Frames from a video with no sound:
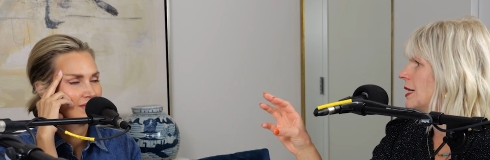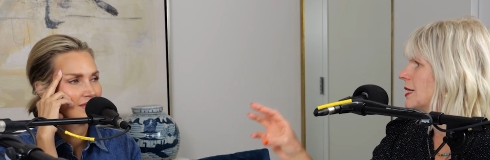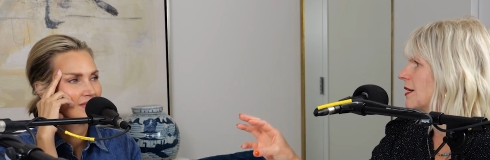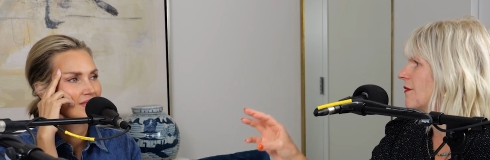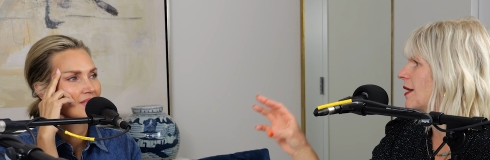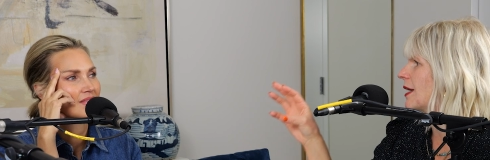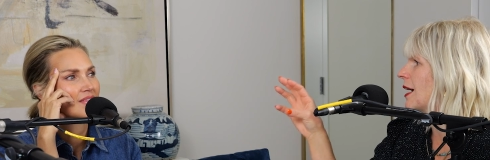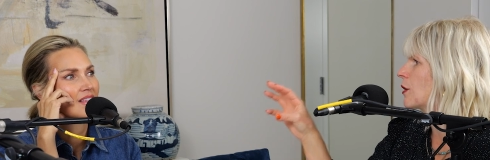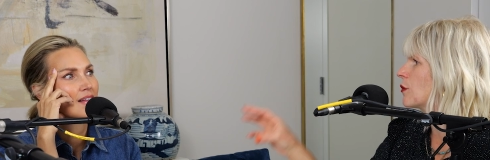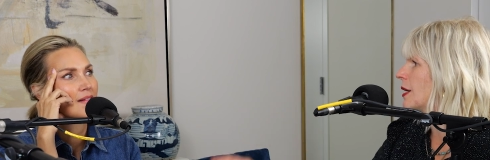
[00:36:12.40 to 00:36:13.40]
Speaker 1: identify
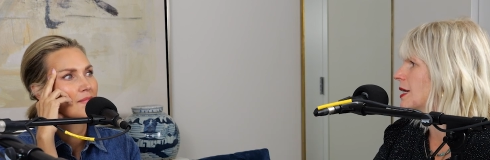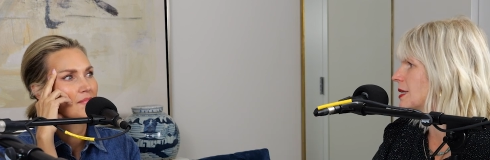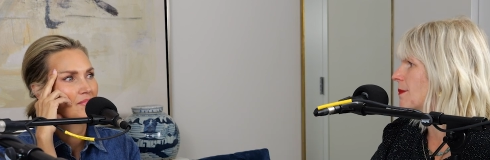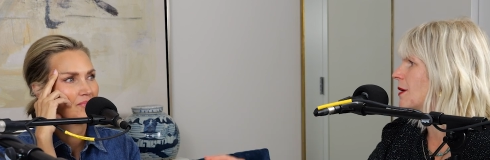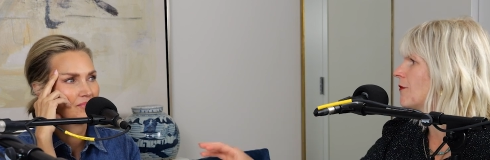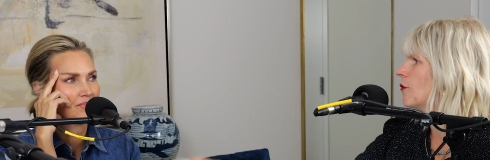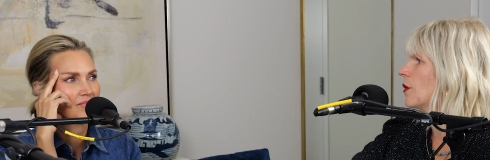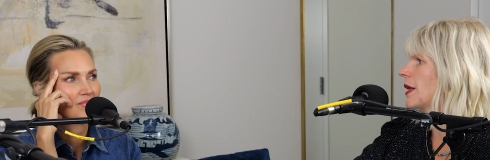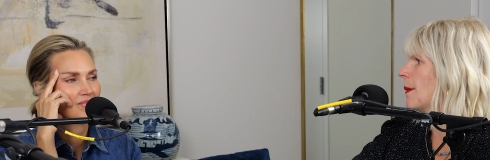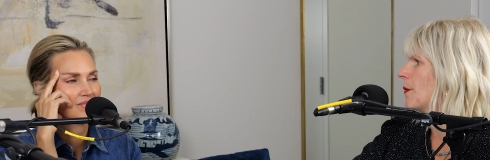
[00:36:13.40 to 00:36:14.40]
that and create something
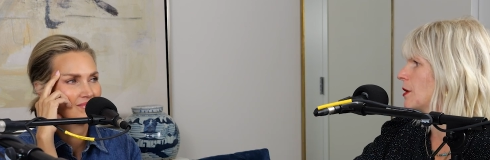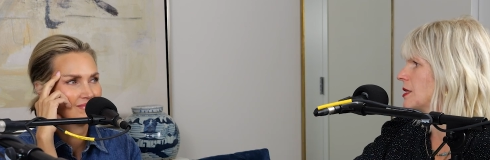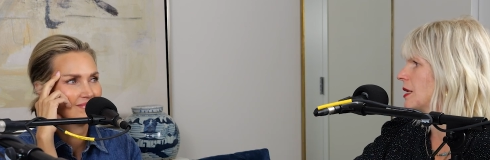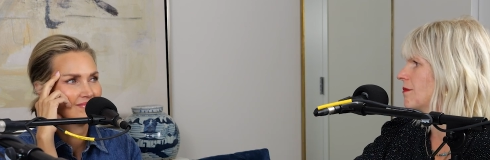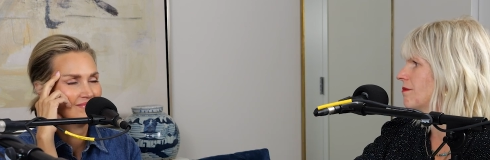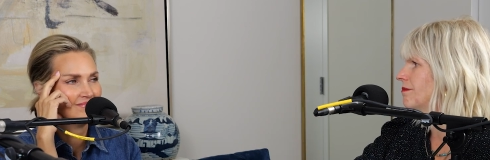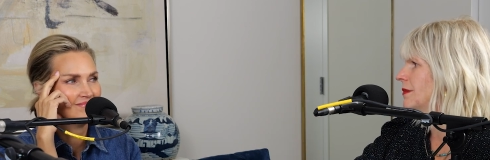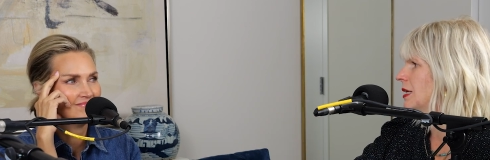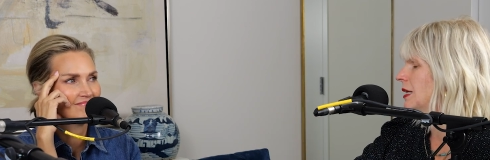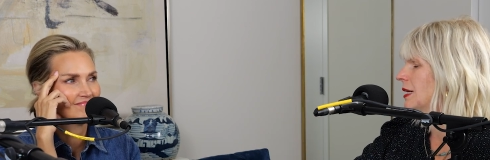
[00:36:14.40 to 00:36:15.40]
for that person mm-hmm.
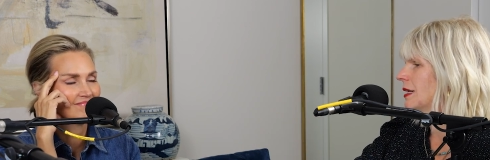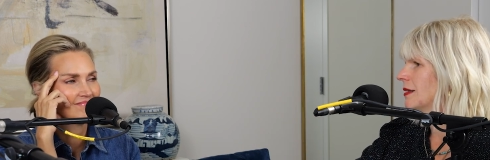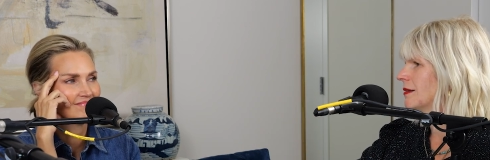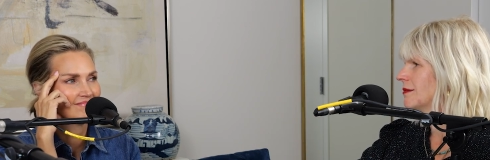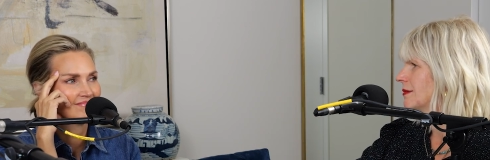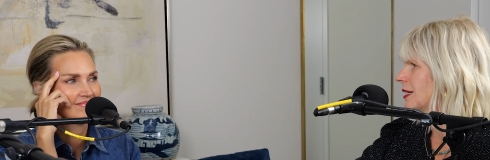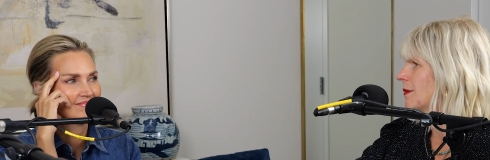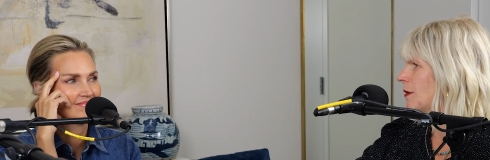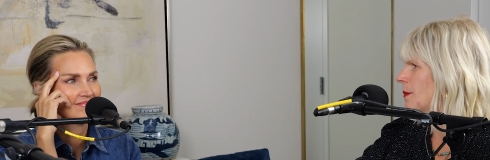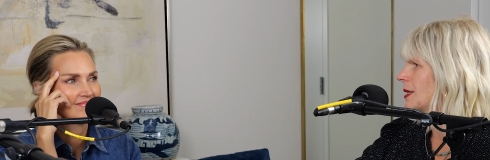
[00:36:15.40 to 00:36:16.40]

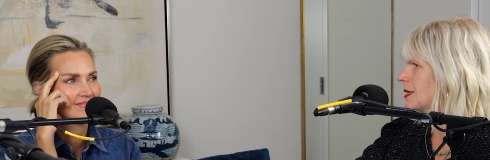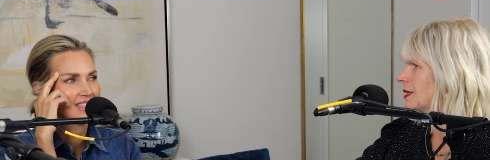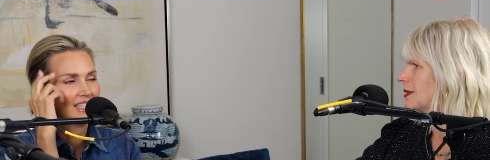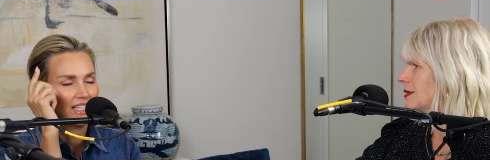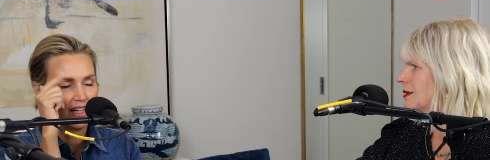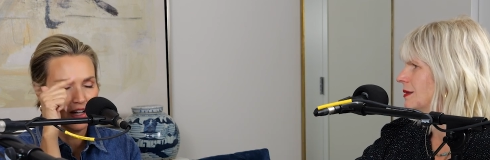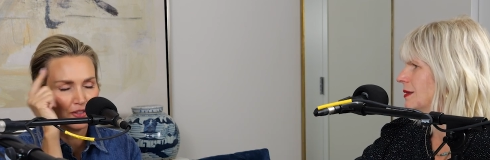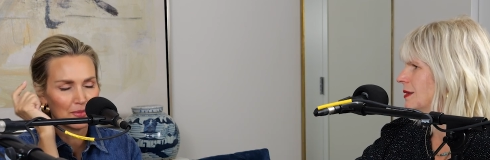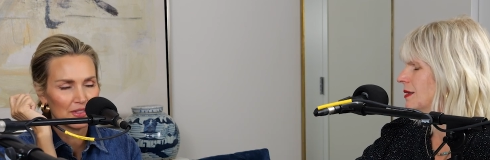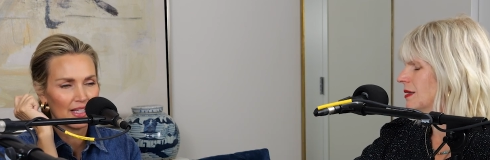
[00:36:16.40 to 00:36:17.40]
That all makes sense.
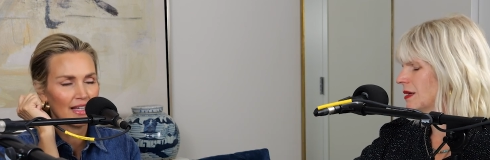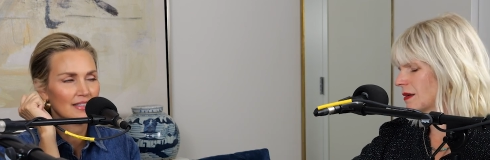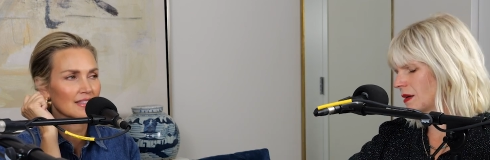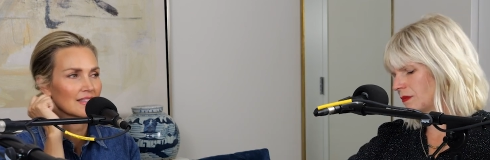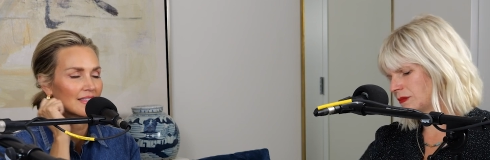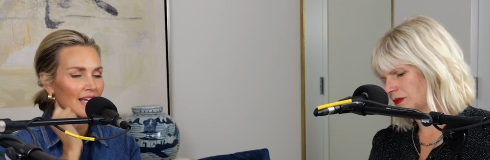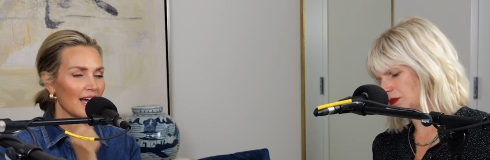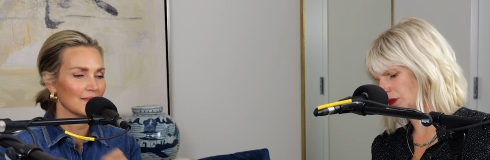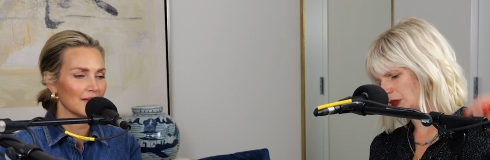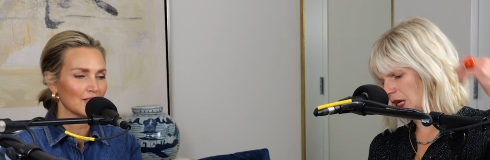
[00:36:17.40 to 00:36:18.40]
100%. Okay.
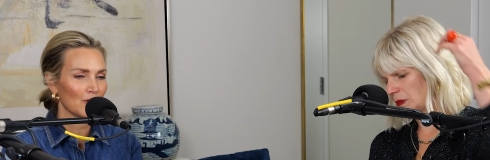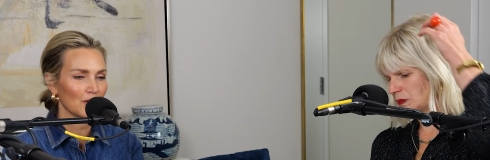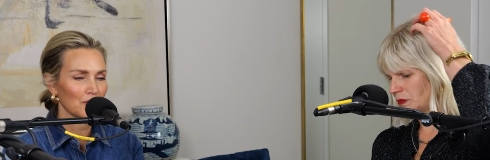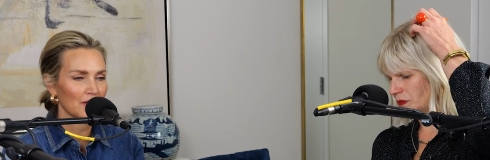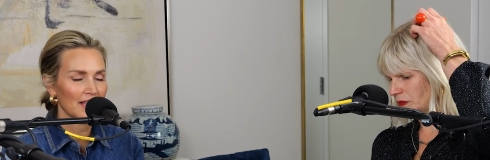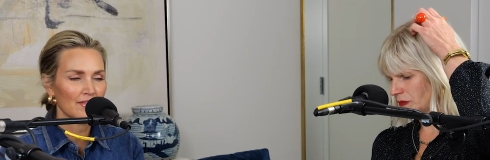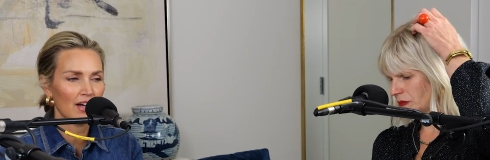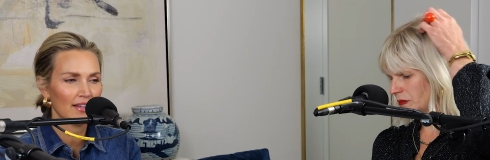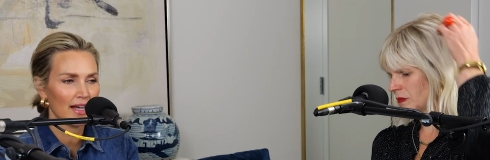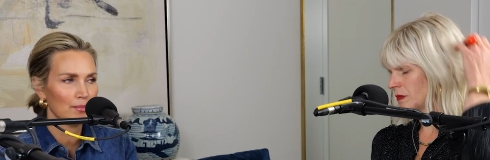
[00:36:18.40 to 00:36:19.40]
Speaker 2: Yeah, yeah, I totally agree. They've
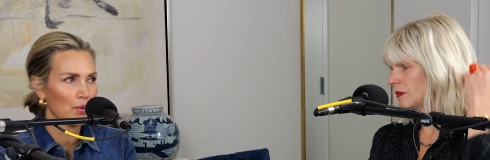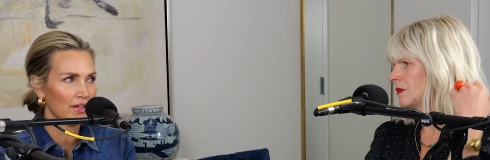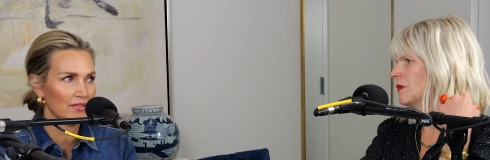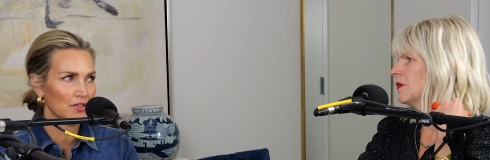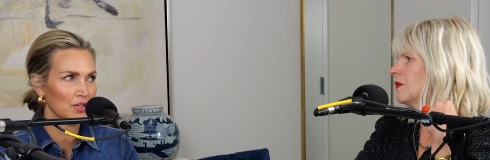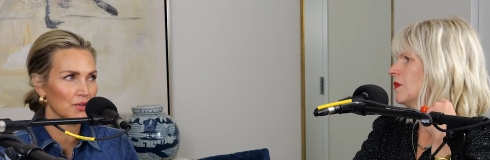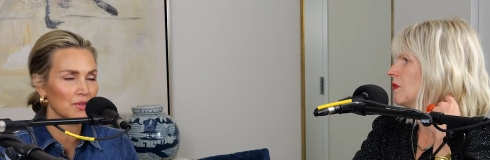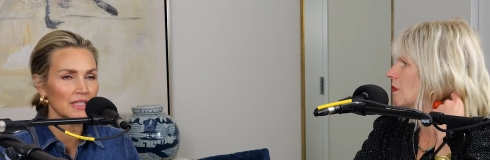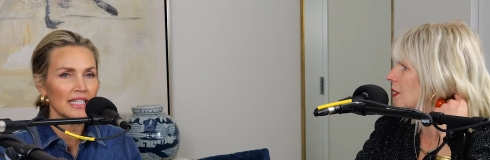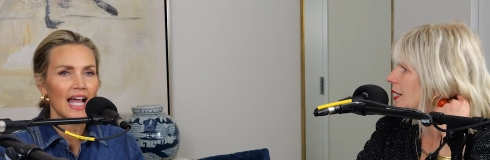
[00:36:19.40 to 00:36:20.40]
got that point of
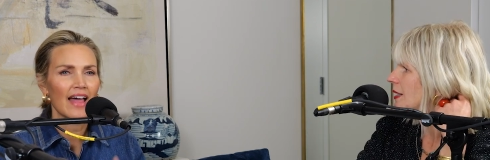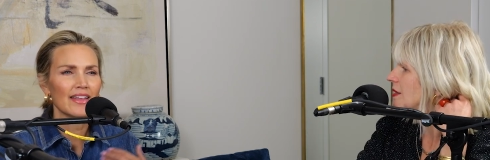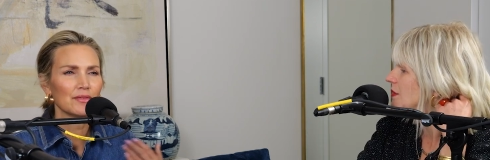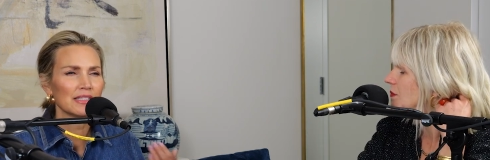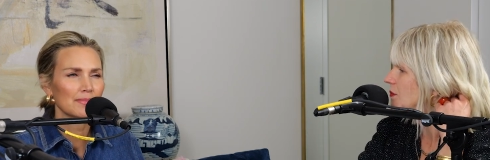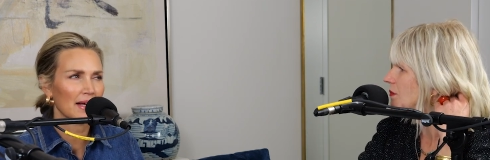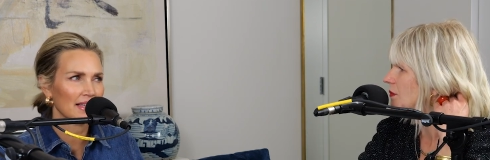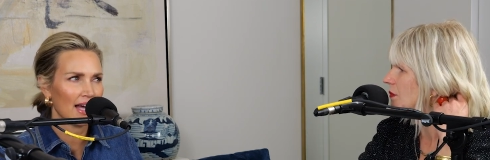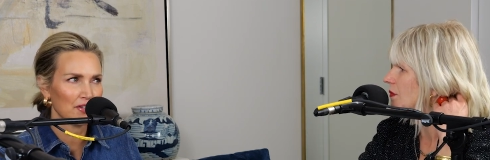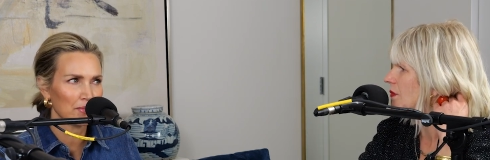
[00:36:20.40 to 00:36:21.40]
view yes. and they
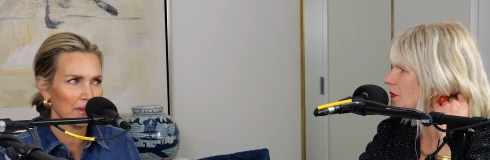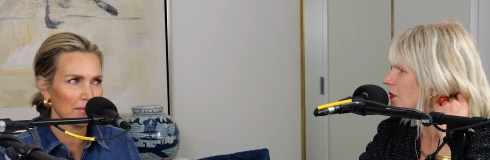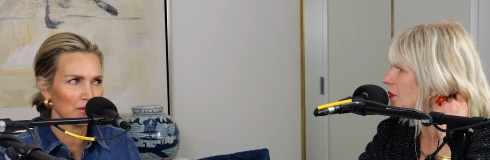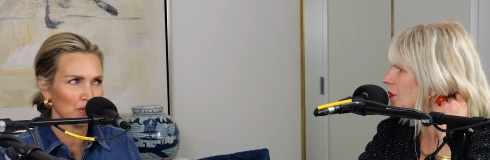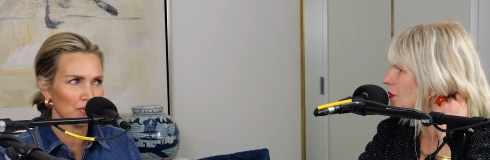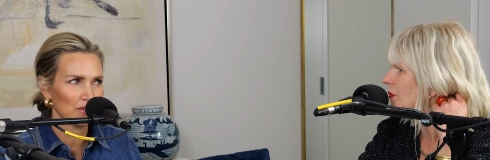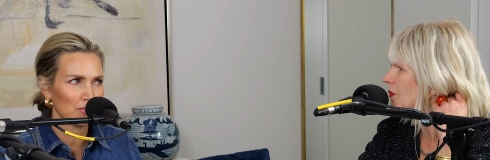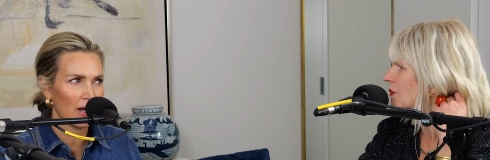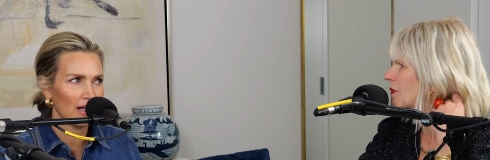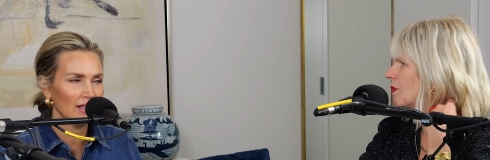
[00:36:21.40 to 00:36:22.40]
respect that other people do
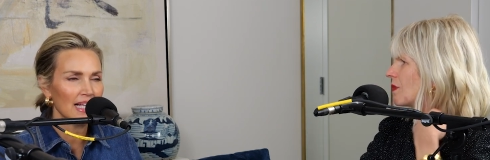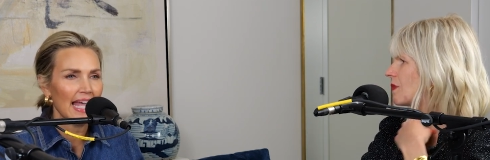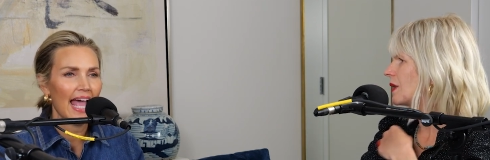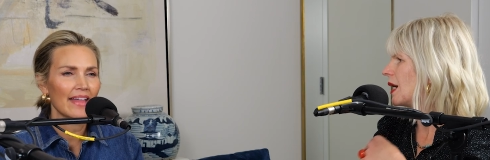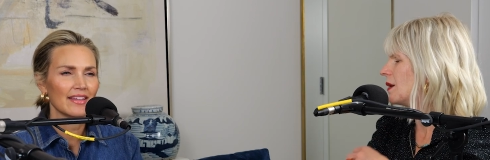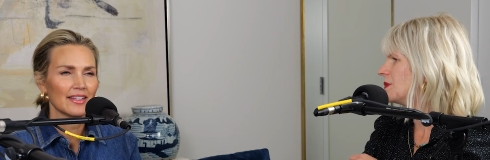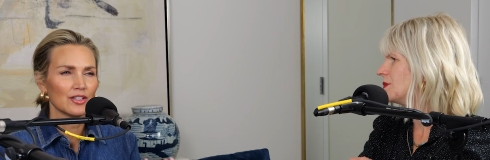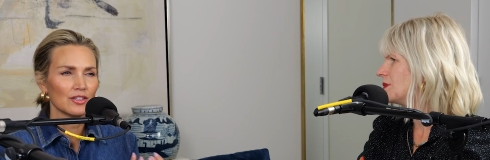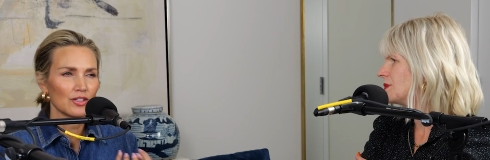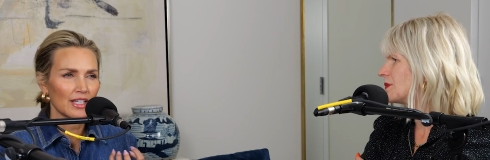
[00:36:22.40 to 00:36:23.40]
as well yeah. and that
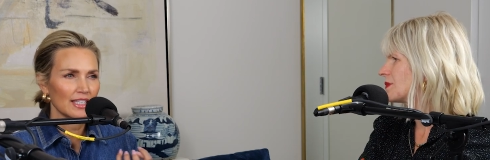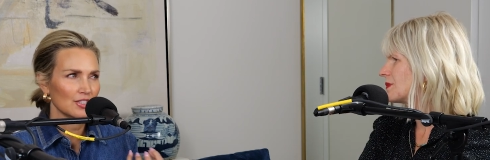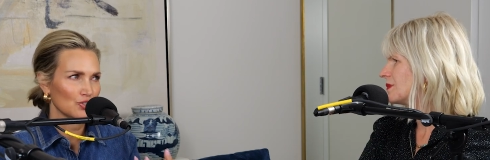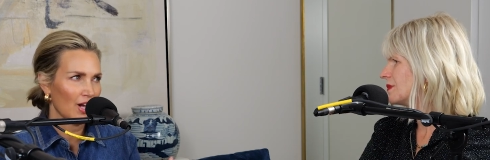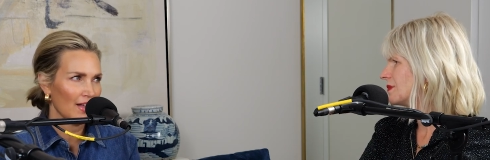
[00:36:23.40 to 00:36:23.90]
they're looking to